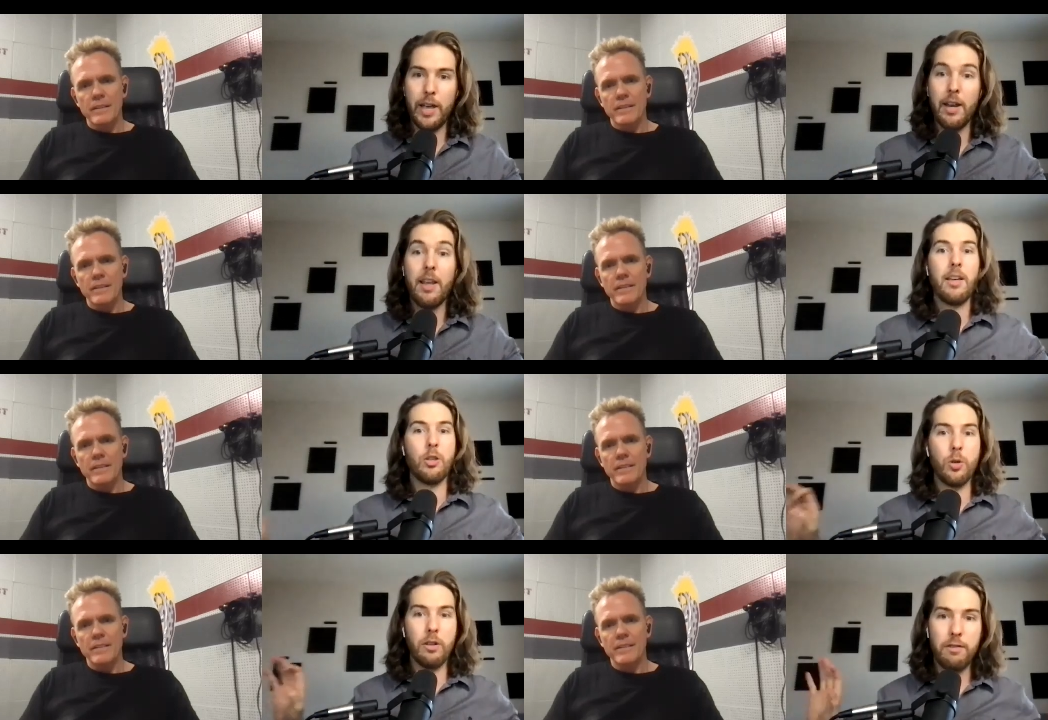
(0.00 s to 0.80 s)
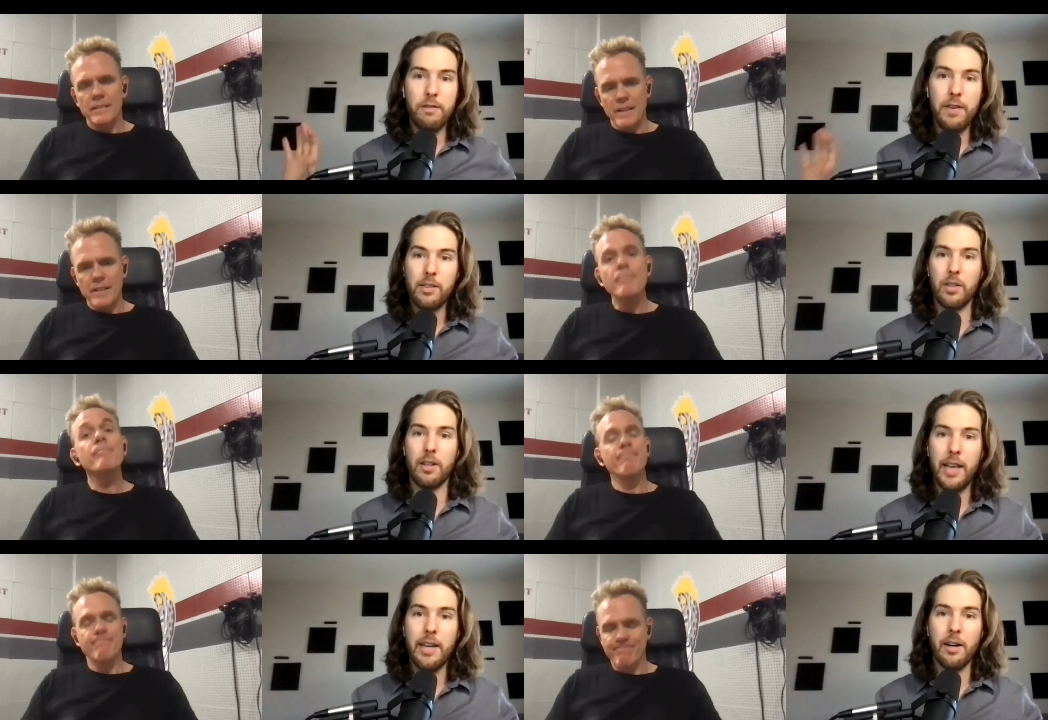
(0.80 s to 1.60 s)
Speaker 1: You can fix it
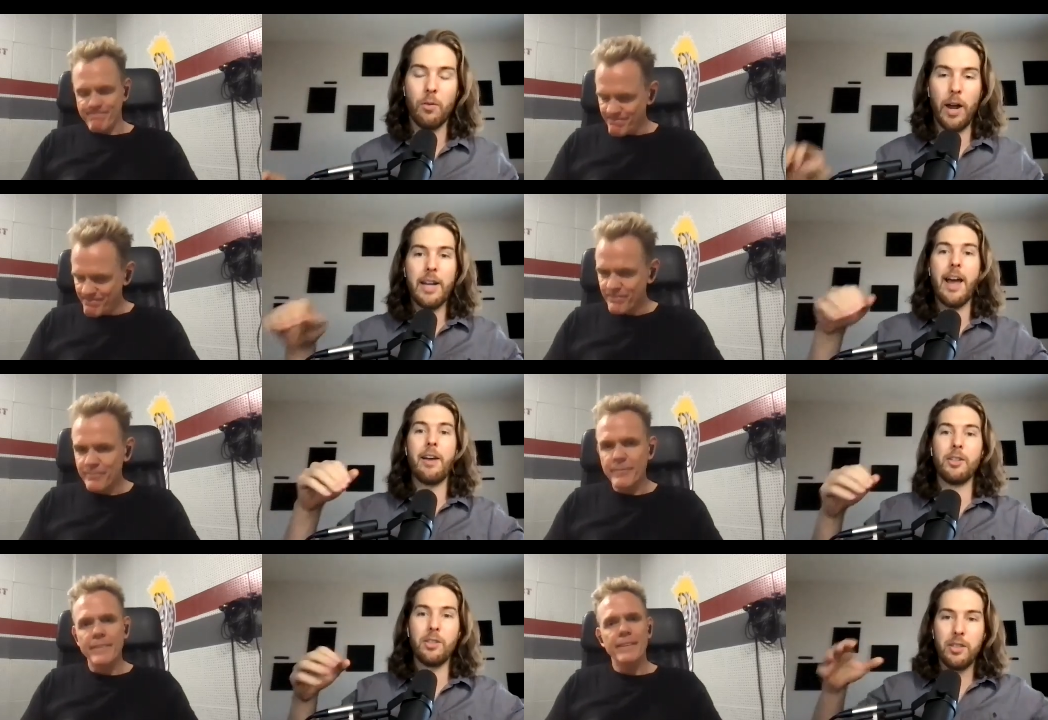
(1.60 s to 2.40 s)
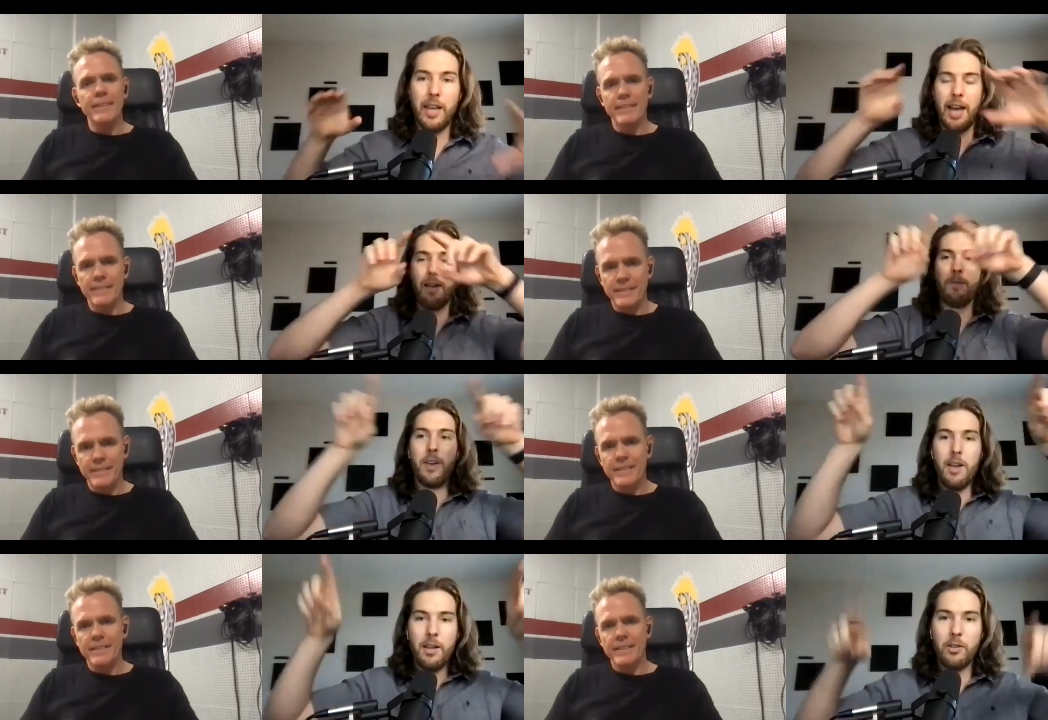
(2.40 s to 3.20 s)
later. Right now, you're just kind of
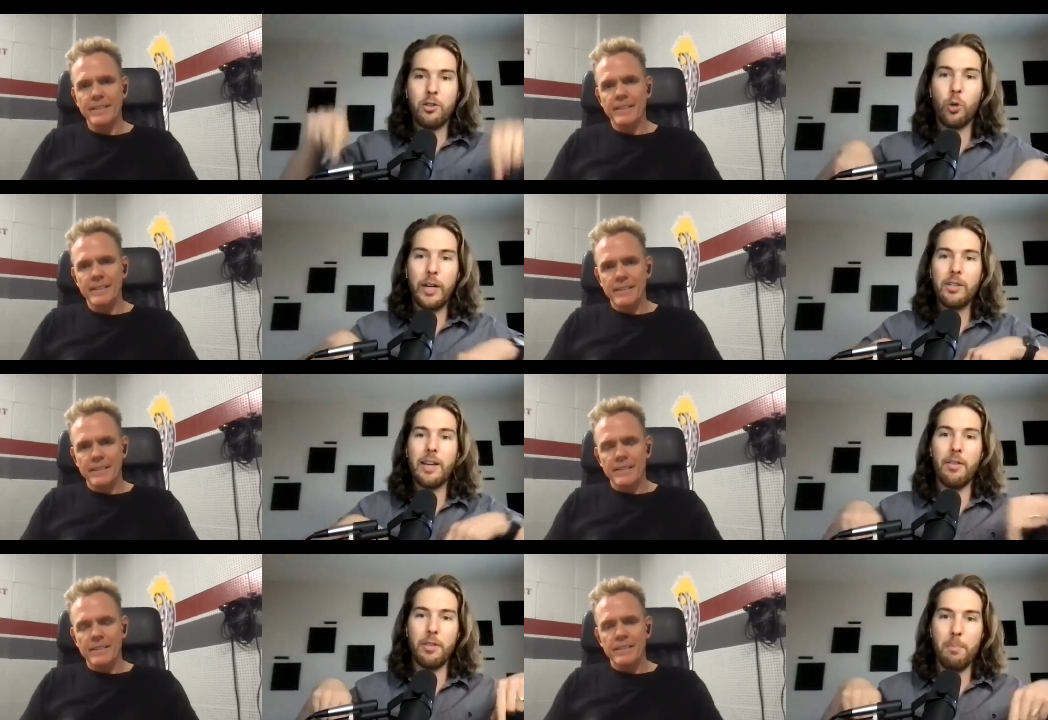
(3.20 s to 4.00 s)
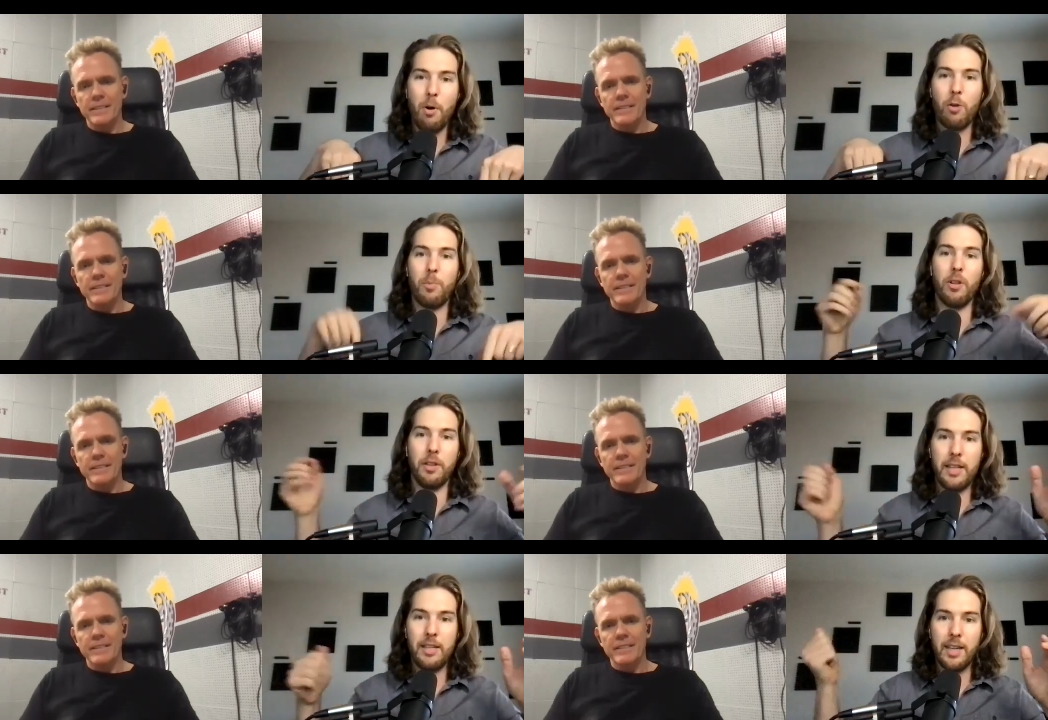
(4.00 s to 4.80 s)
tracing out the marble, and then you
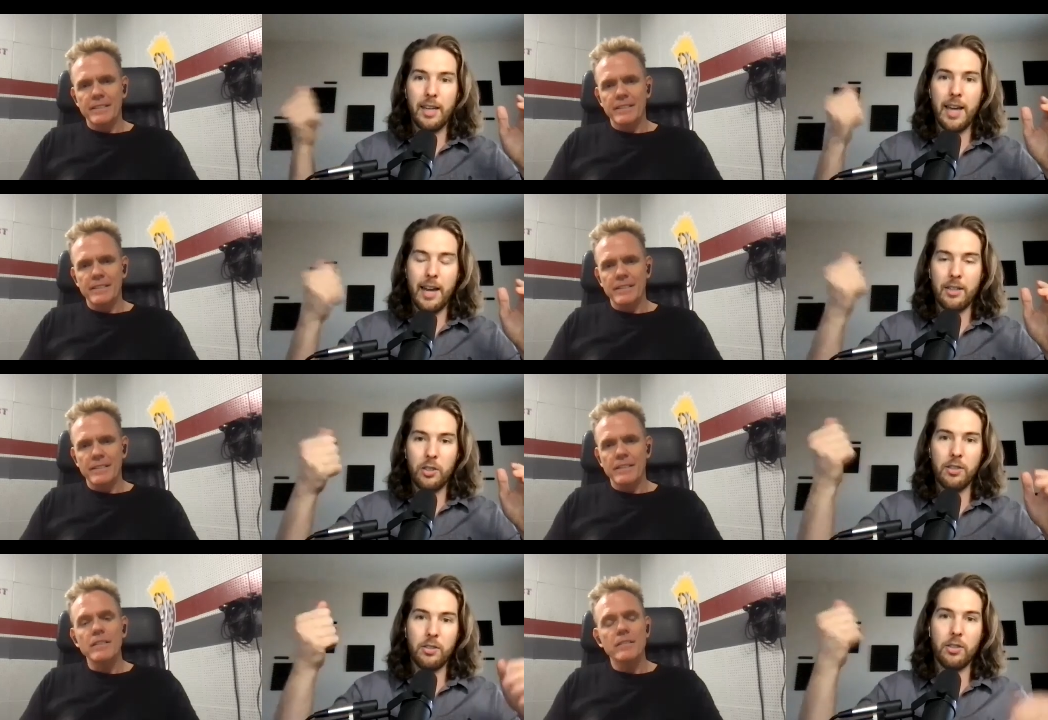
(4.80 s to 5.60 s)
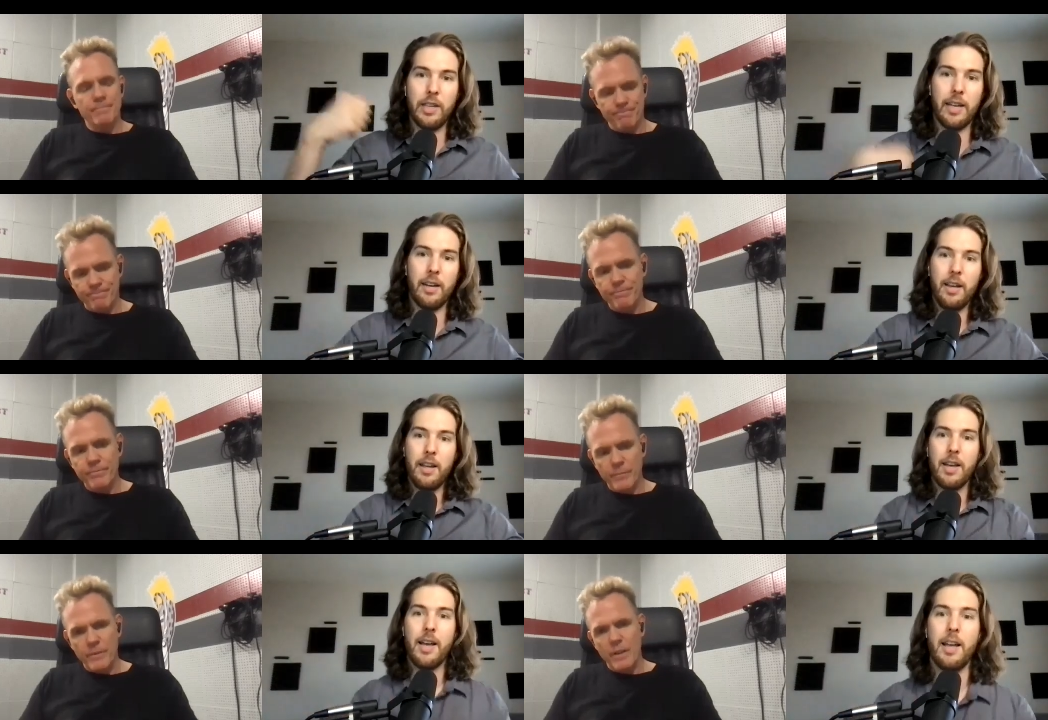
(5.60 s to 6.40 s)
can kind of chisel it
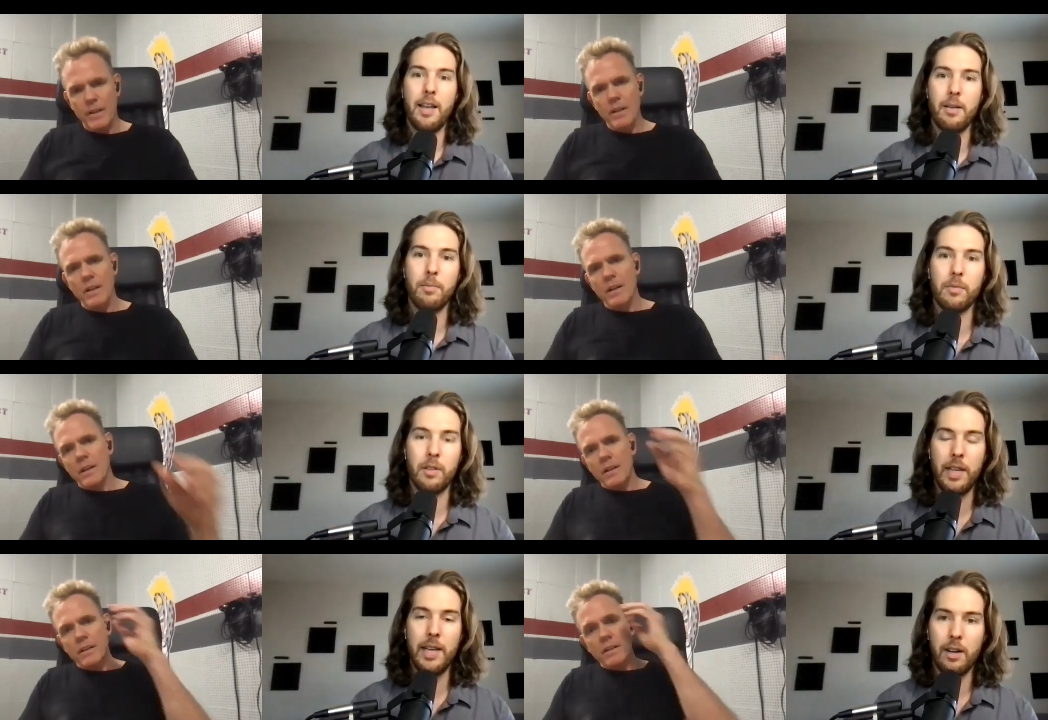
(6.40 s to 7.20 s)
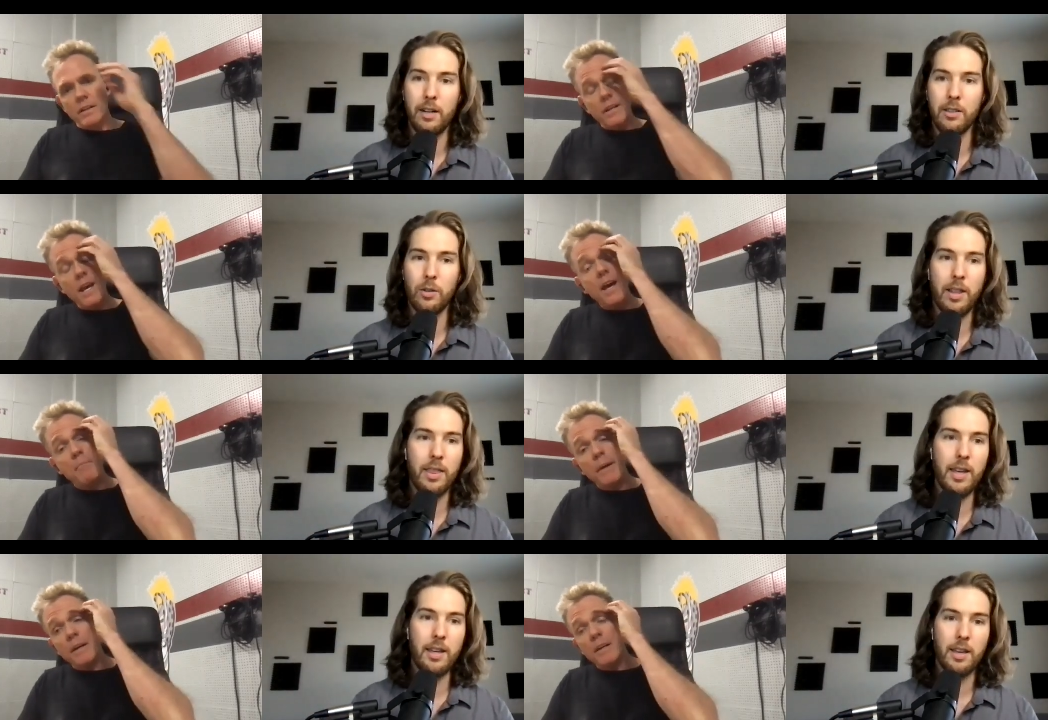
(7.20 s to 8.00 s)
um, later. So yeah, I
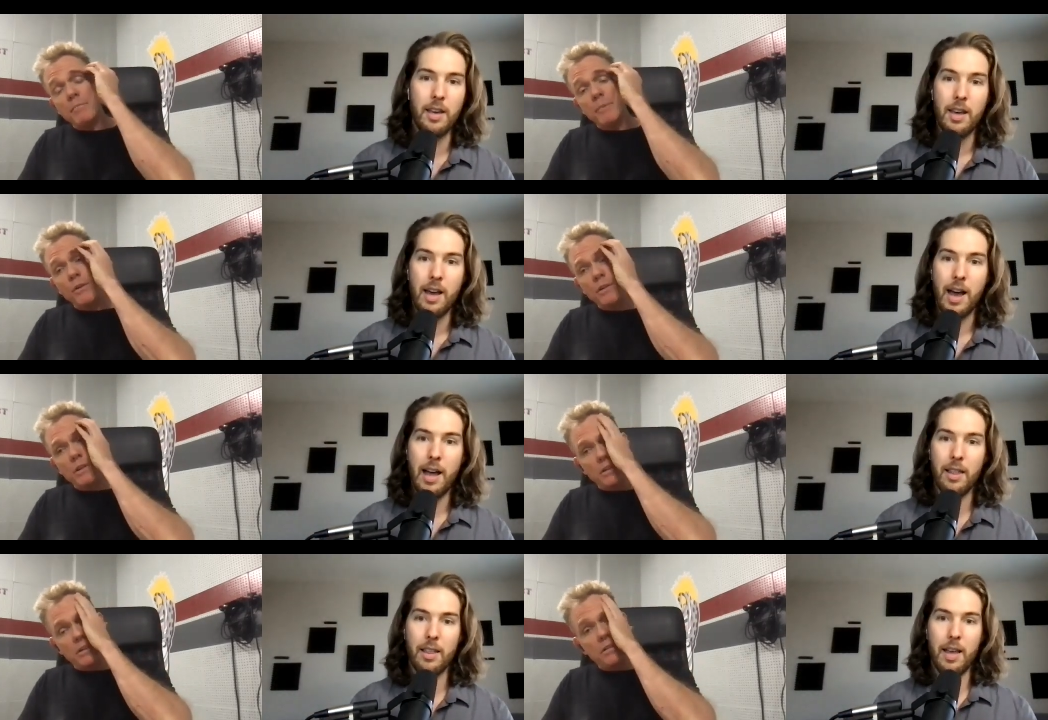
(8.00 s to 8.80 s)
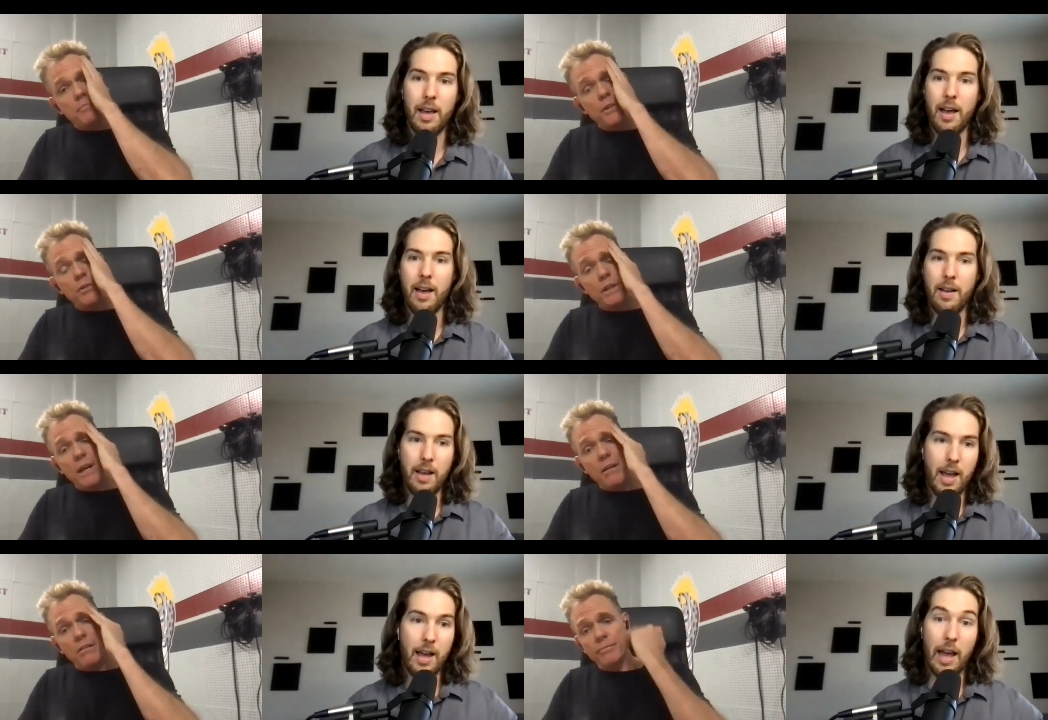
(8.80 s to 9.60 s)
think I puke it out.
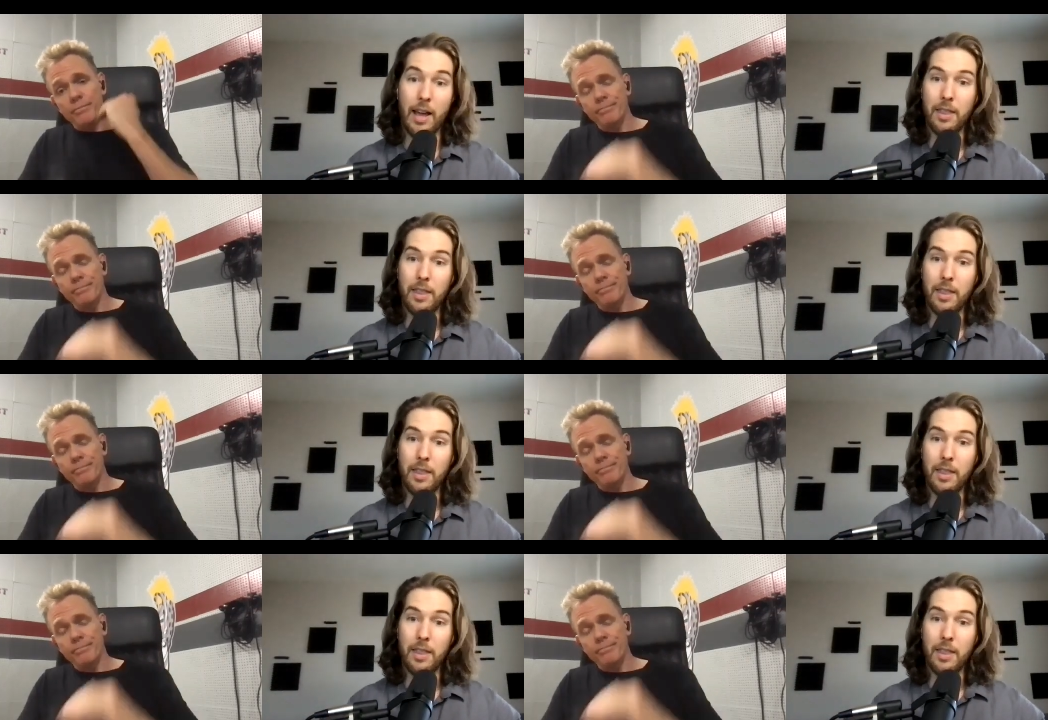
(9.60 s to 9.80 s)
I,